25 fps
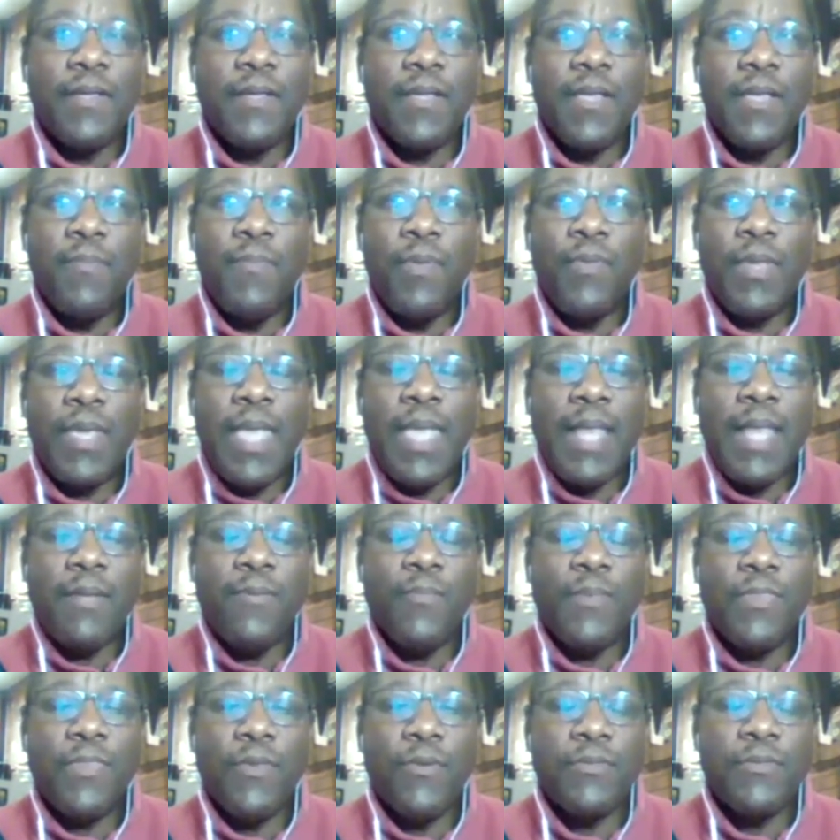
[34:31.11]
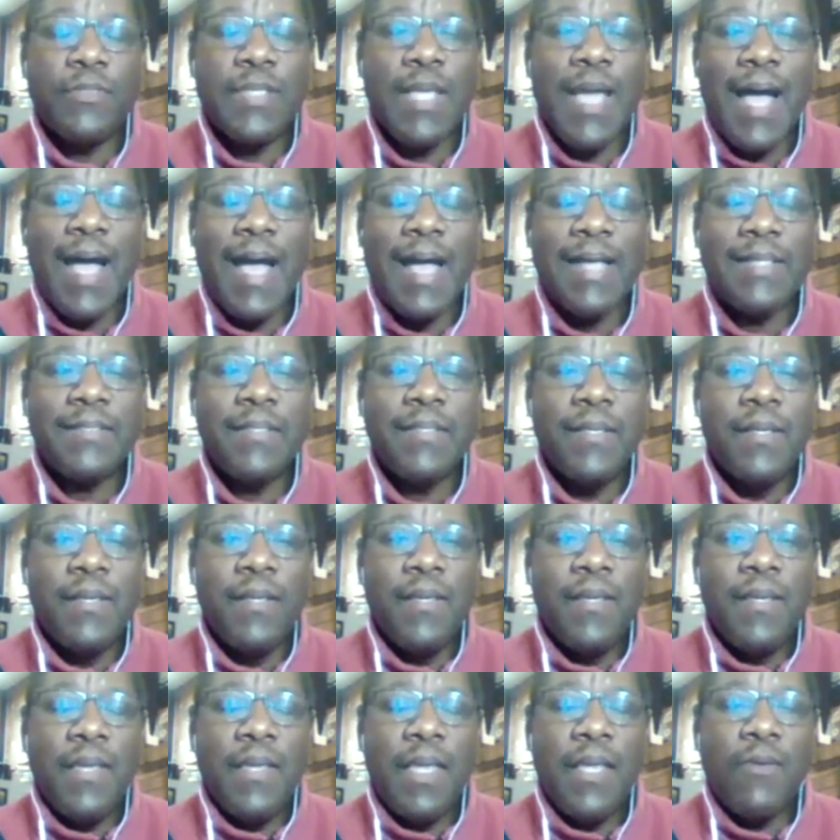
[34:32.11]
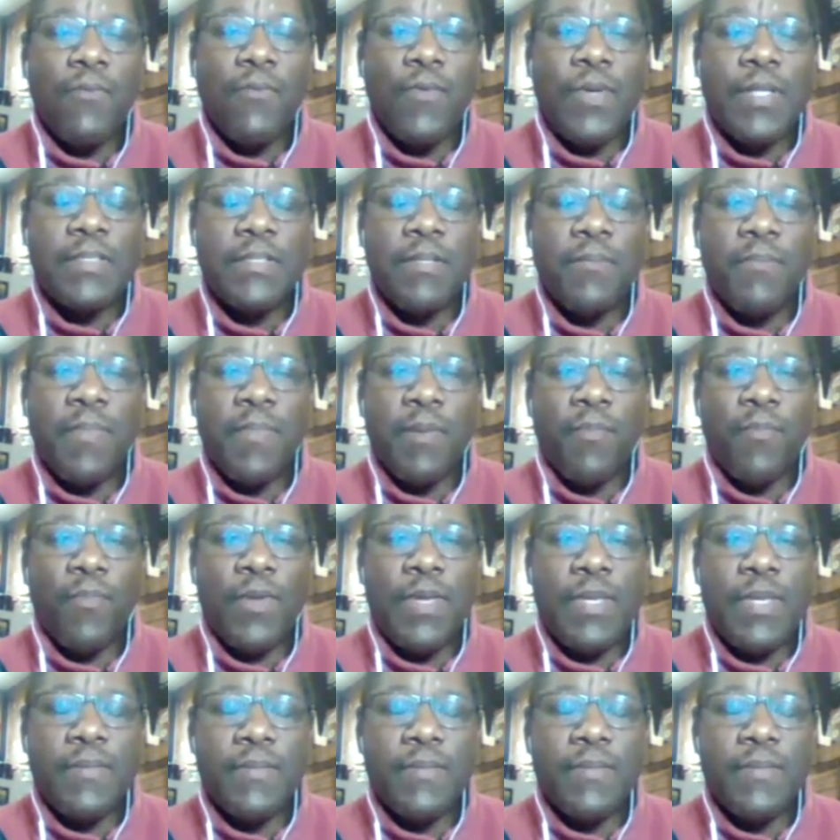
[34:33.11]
communicating with those guys in recent memory.